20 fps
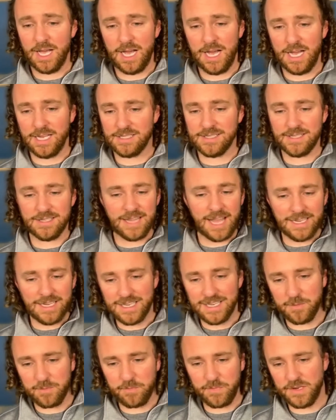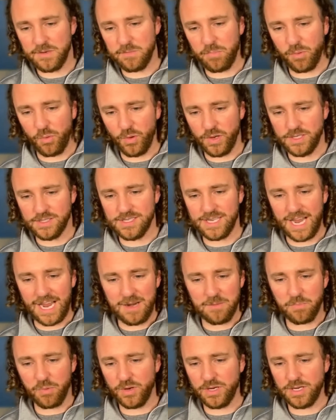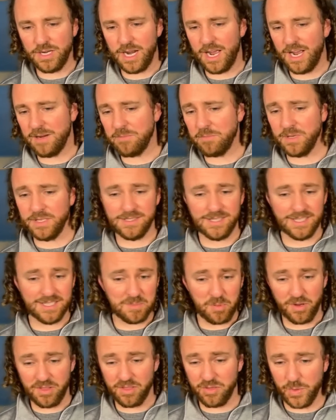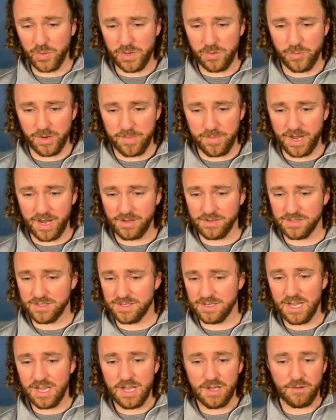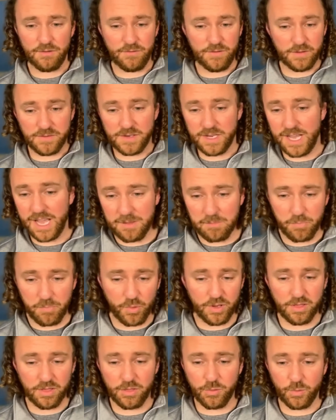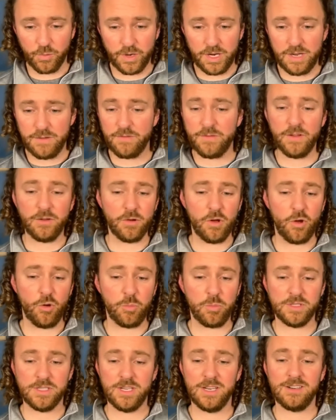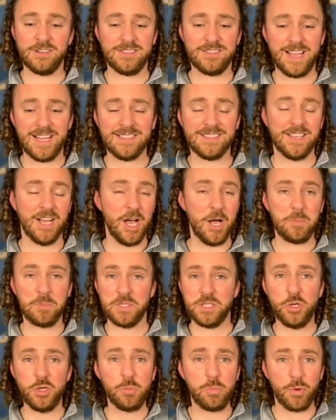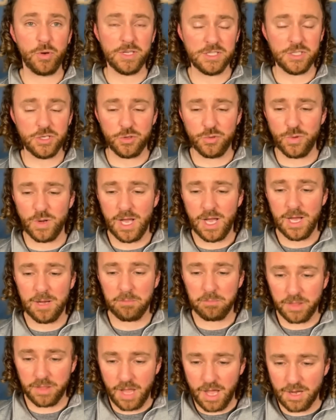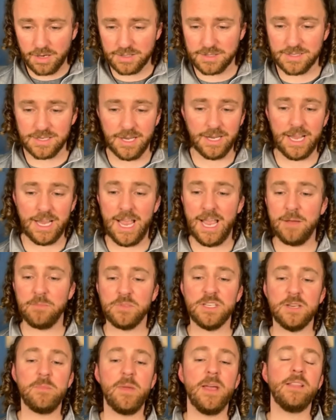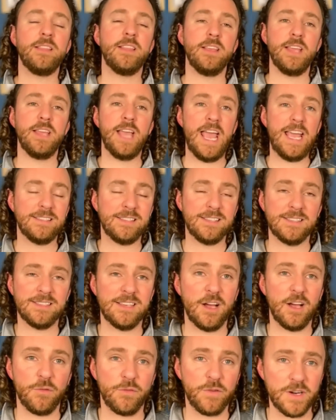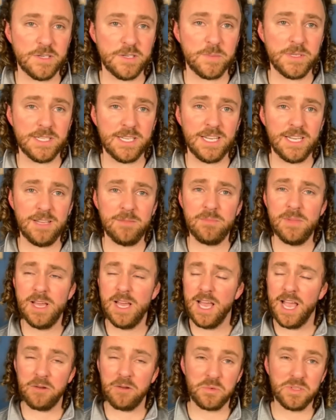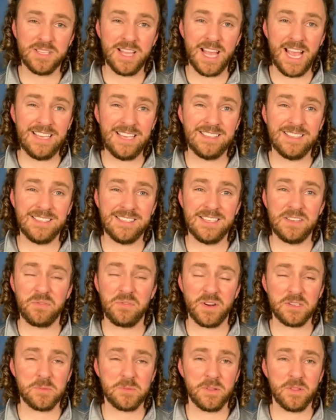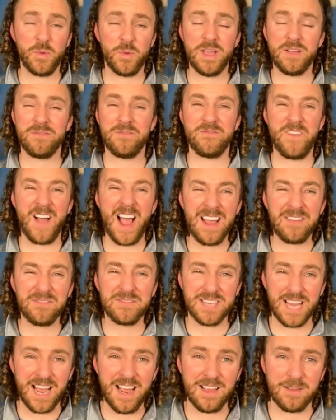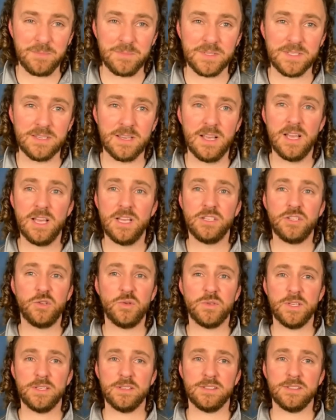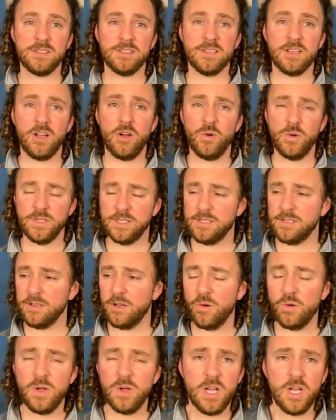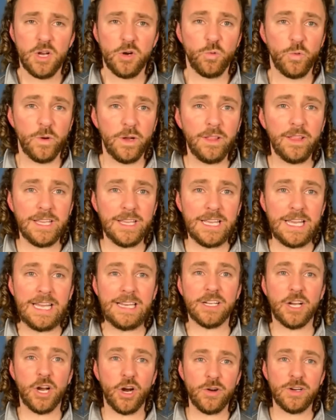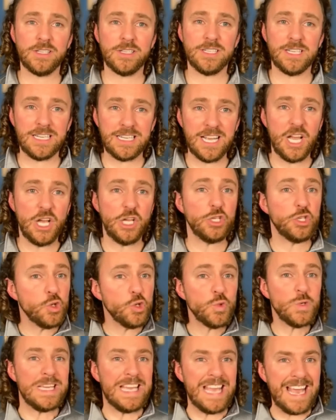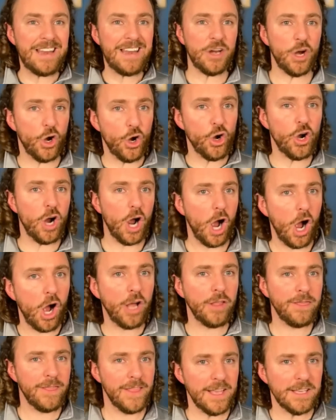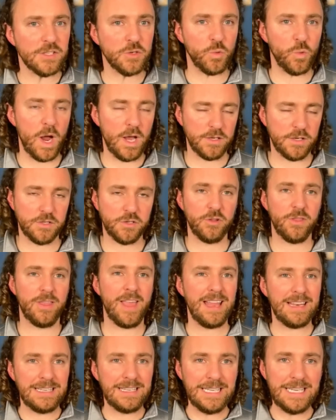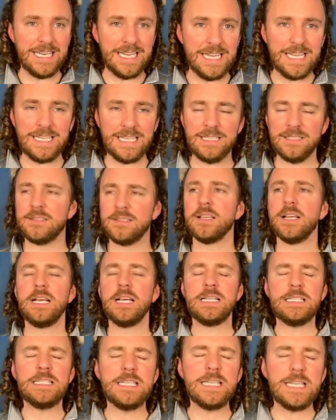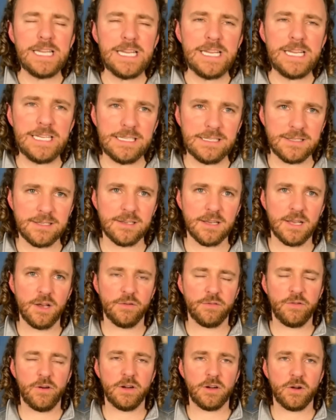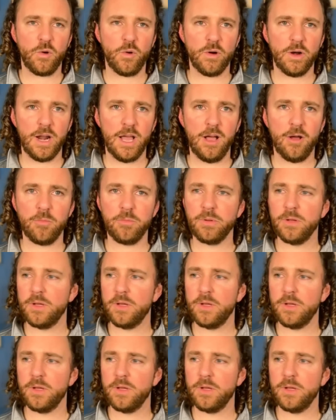Slight dip in points, 8.9, but 6.3 rebounds, 58.3 field goal percentage. That's up 2.2 blocks a game. She made the ACC All-Freshman team and was the ACC Freshman of the Week 5 times 2 seasons ago. And so really encouraging to get her on this roster that needs front court help.